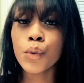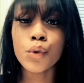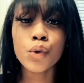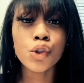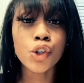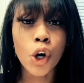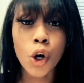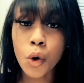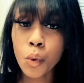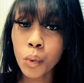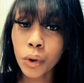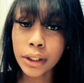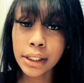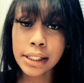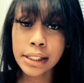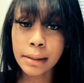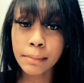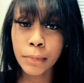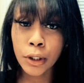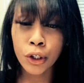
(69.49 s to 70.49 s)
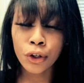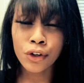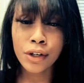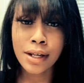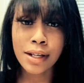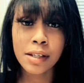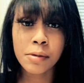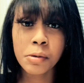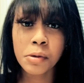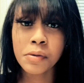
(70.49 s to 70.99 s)
don't want to send me your
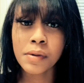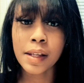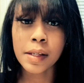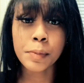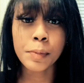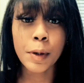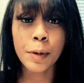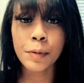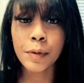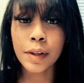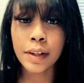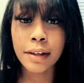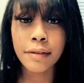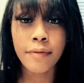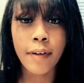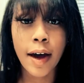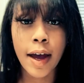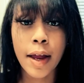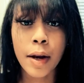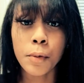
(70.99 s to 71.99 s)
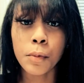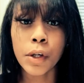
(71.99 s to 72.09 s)
dance moves, that's perfectly fine.